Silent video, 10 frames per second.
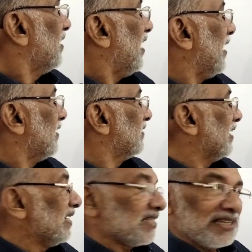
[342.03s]
and
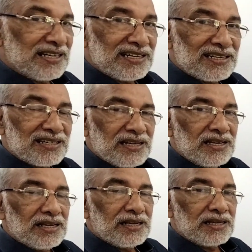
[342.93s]
the listeners
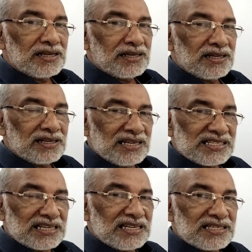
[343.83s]

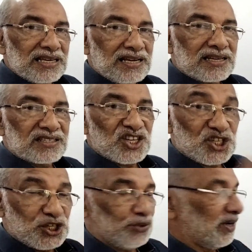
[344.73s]
are the
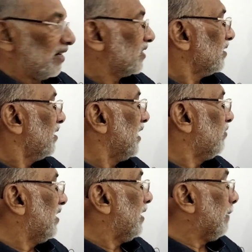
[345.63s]
students.
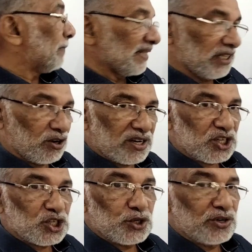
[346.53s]
Anyway, a particular
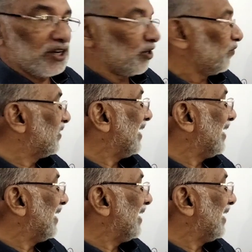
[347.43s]
student of